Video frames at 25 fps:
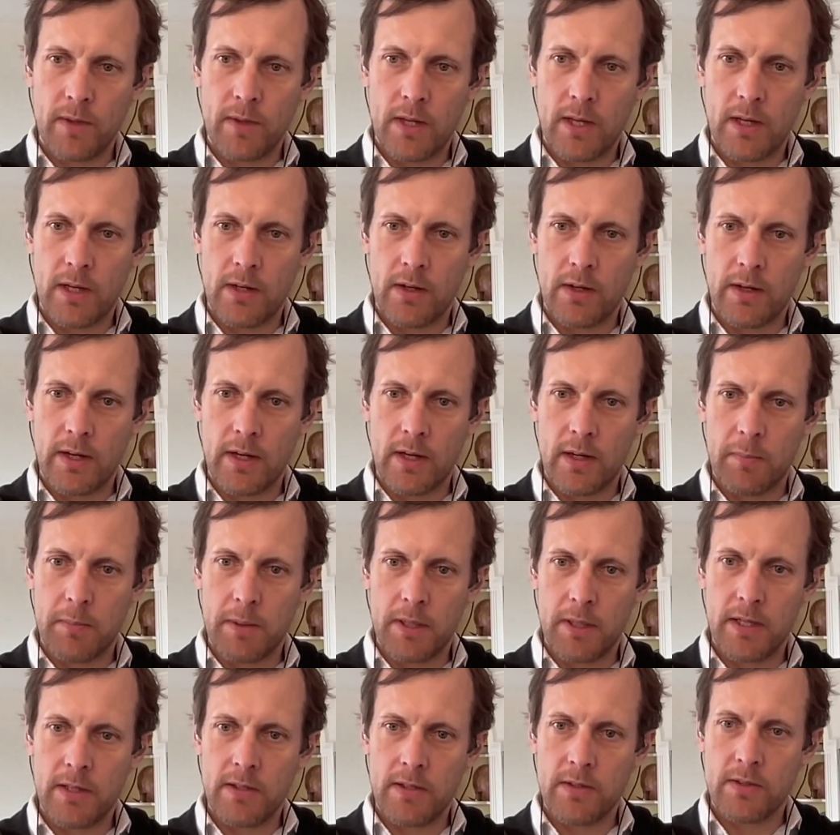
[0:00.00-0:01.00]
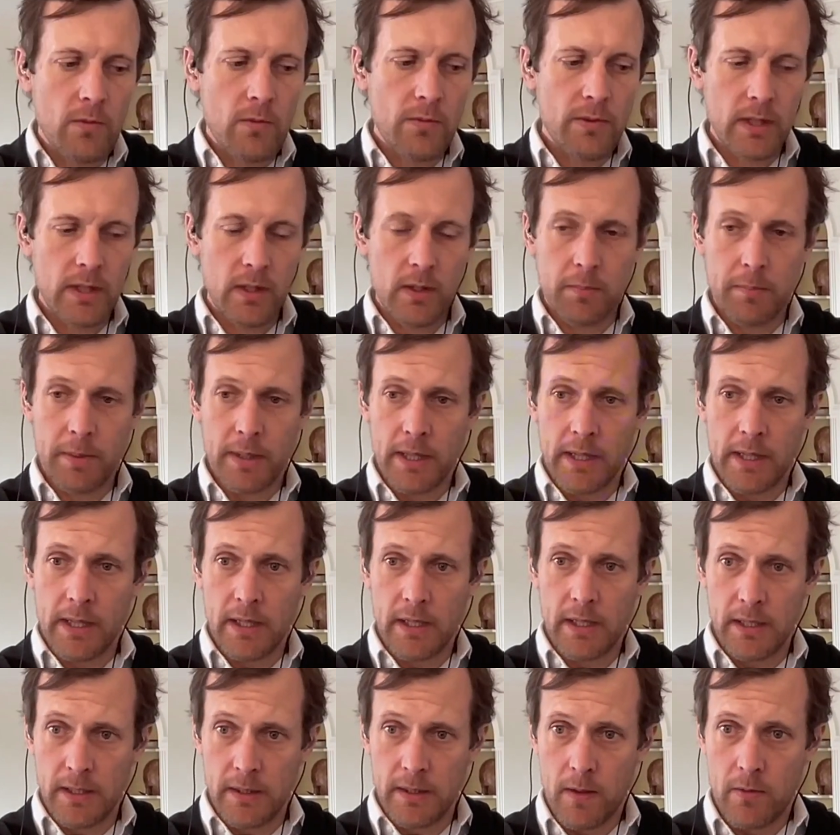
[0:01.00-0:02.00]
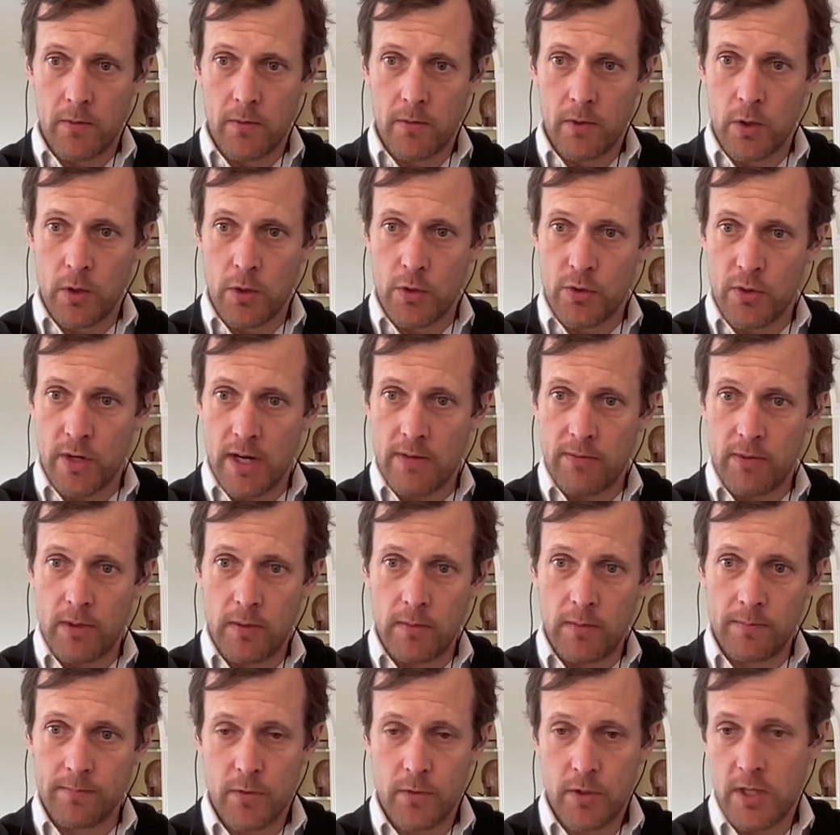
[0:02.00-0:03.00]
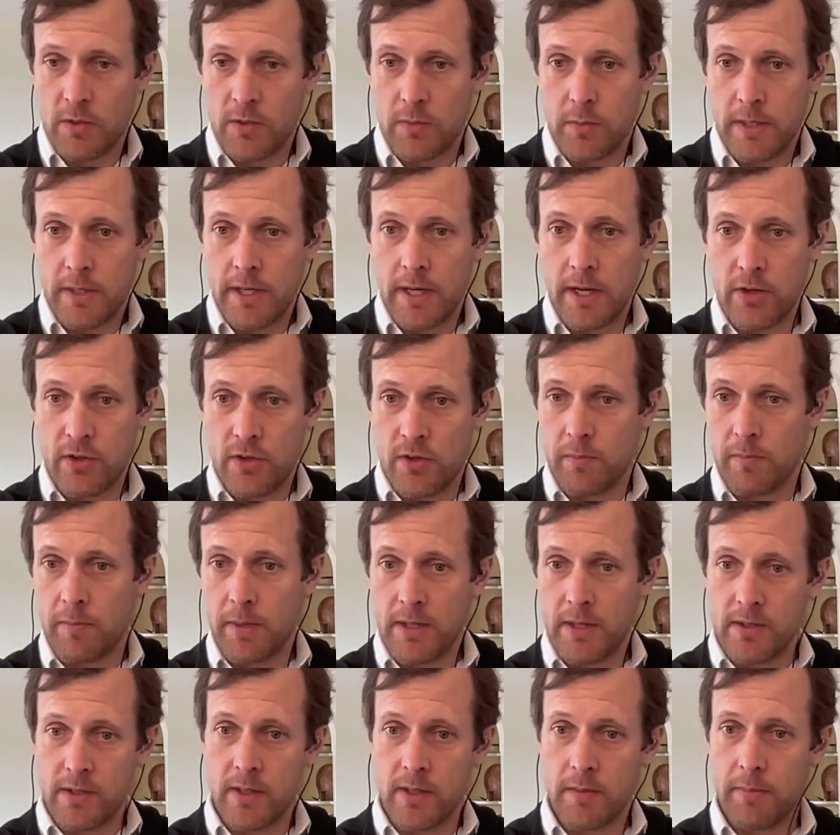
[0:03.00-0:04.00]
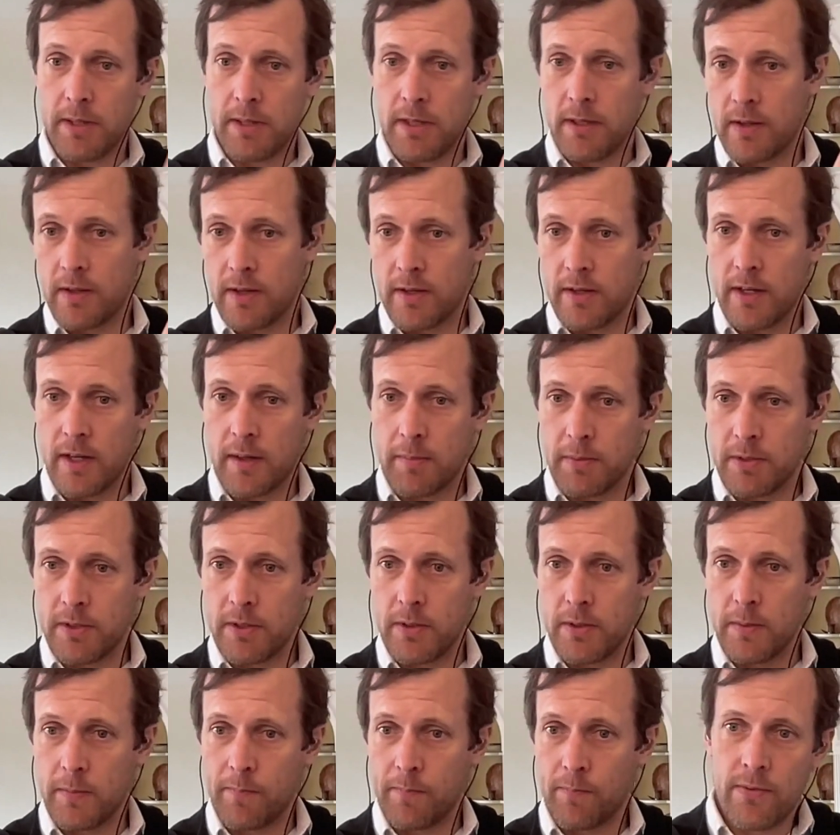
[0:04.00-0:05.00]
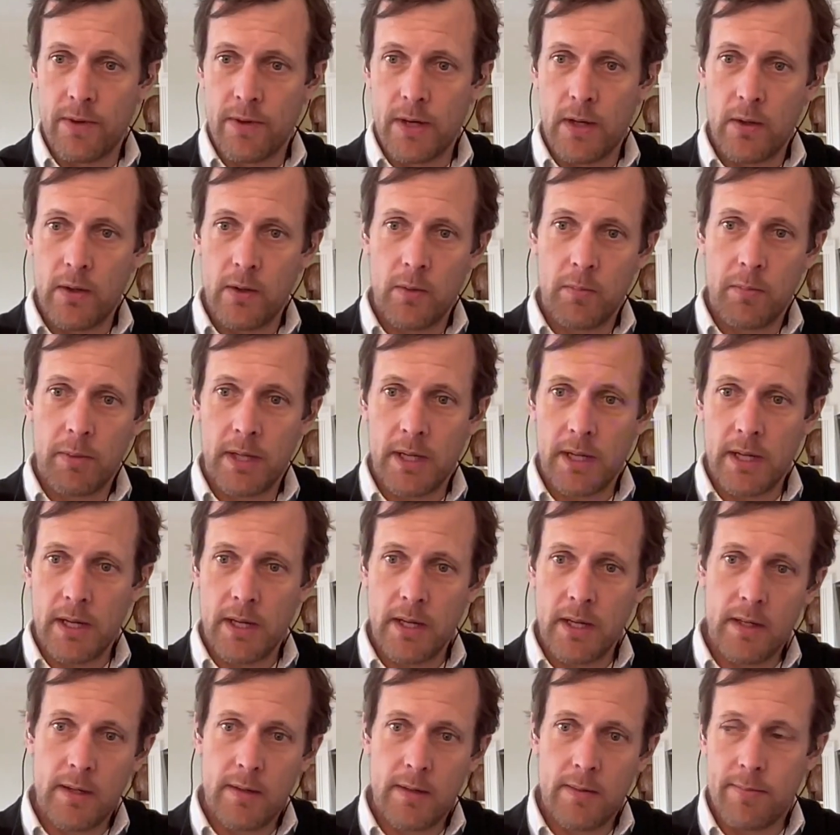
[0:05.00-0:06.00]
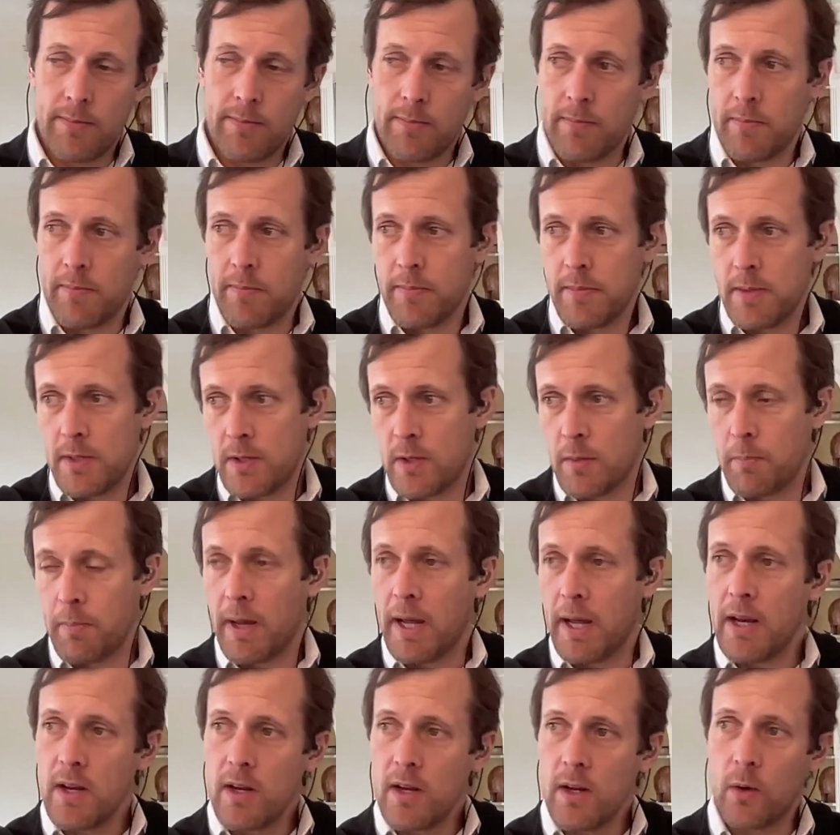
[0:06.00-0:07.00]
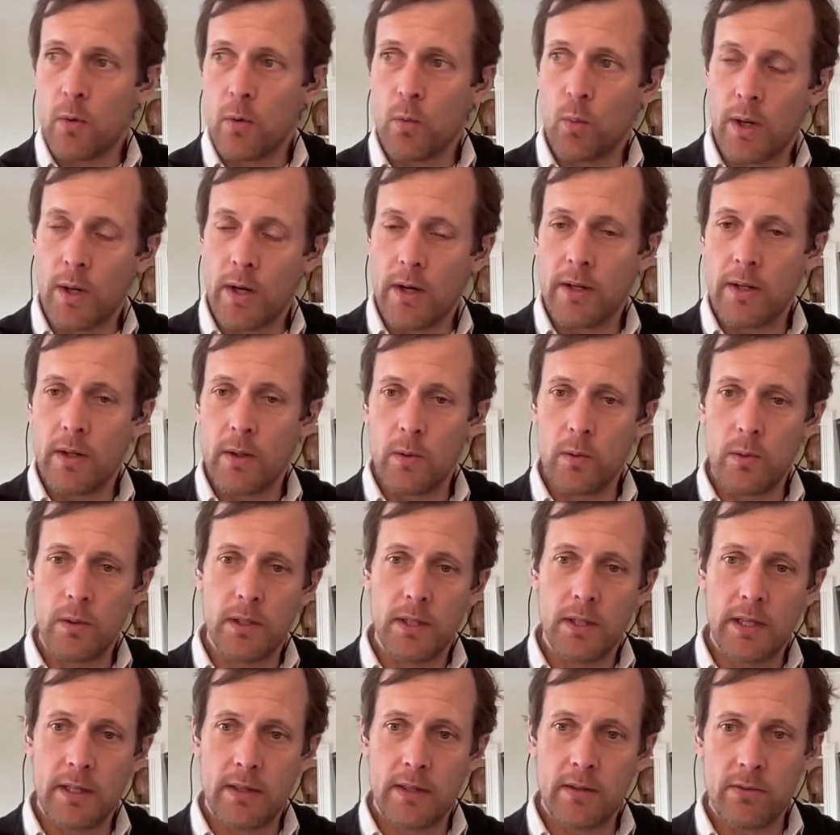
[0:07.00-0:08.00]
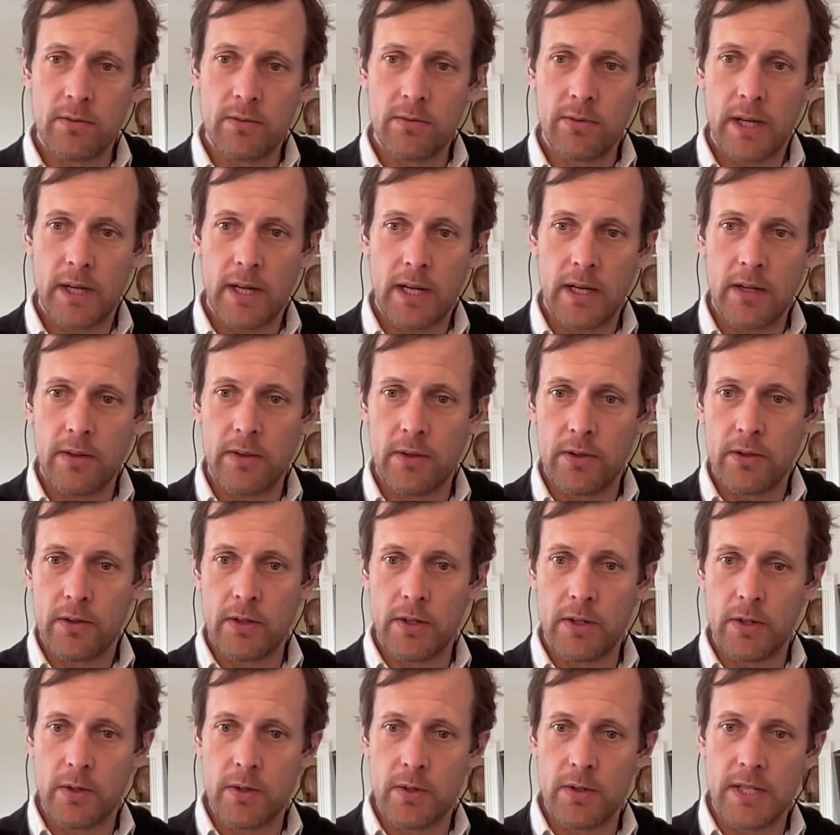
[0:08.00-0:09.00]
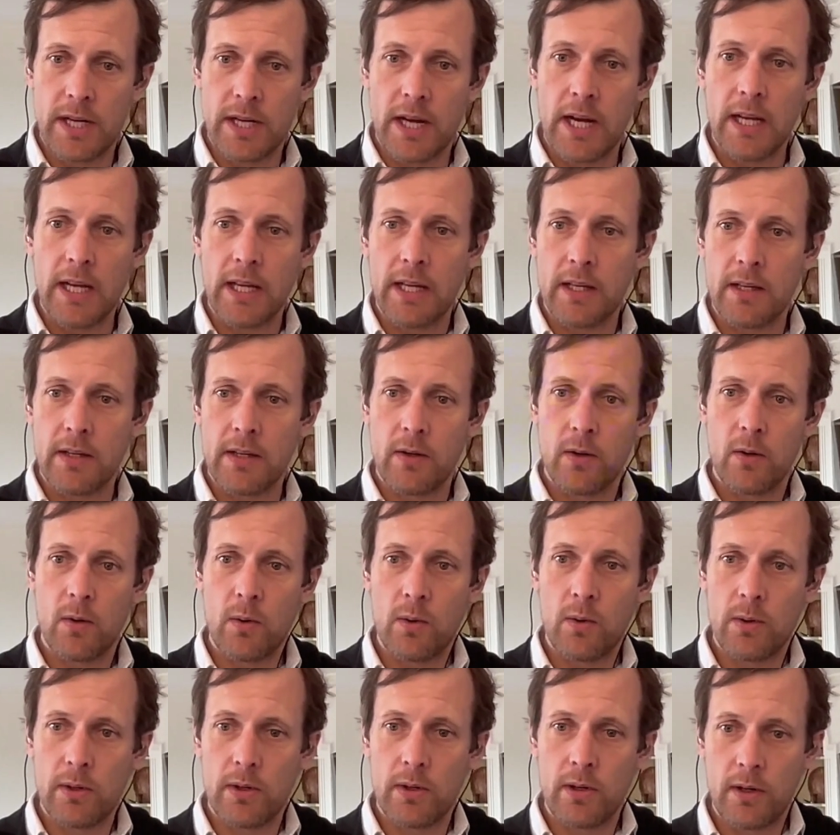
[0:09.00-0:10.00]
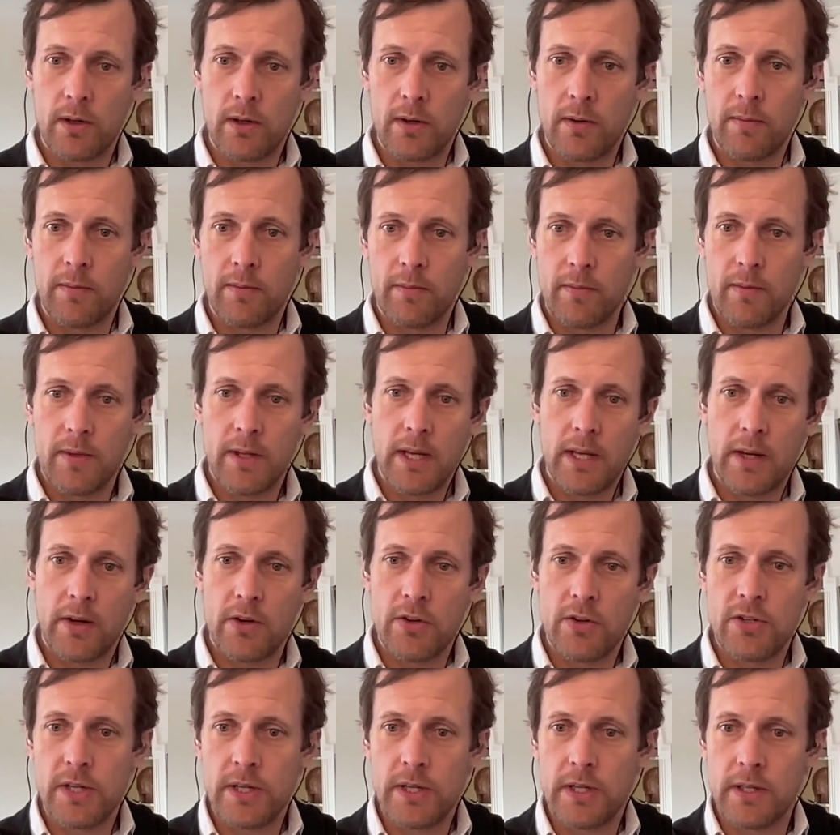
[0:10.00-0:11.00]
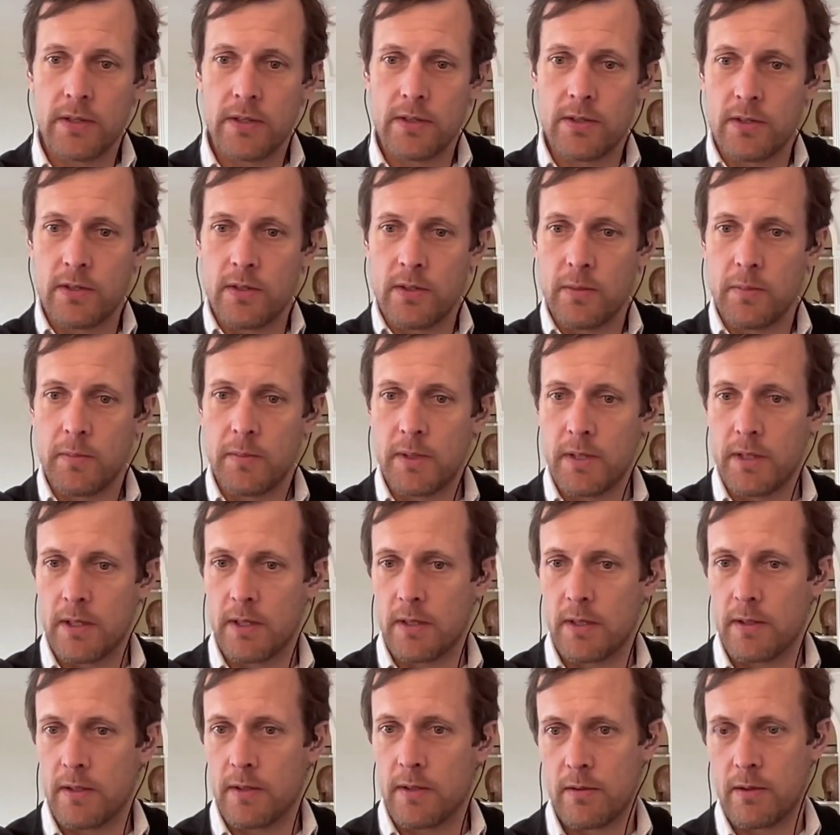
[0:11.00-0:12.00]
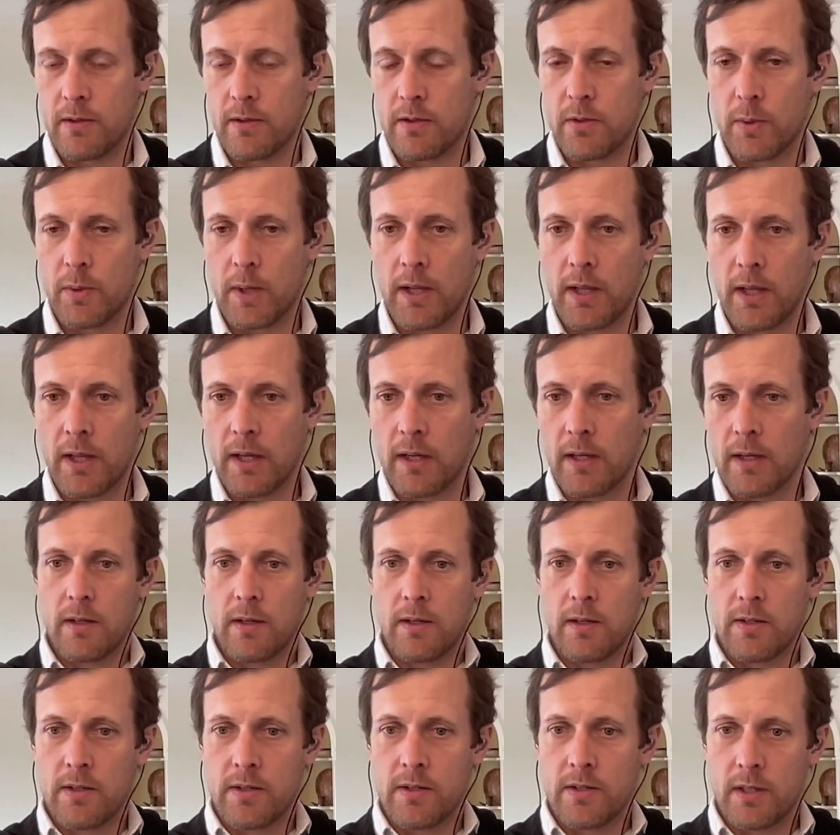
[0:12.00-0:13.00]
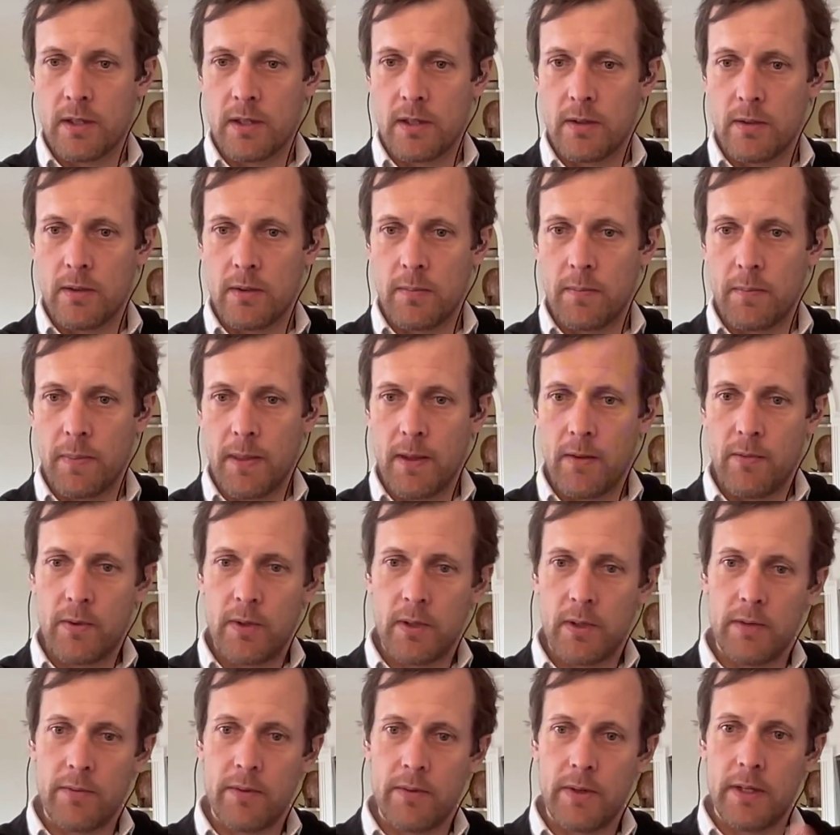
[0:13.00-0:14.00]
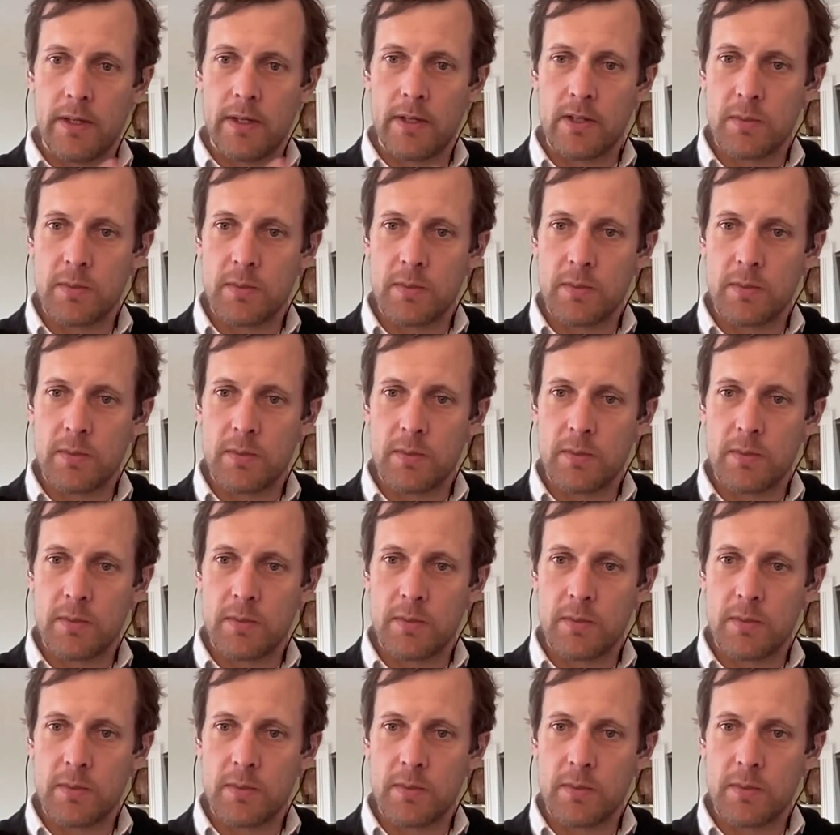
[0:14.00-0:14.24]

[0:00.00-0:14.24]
getting on airplanes, followed by road travel, transportation basically being the top two, followed by, depending on where you live, either your diet or the energy consumed in your dwelling. So if you're living in a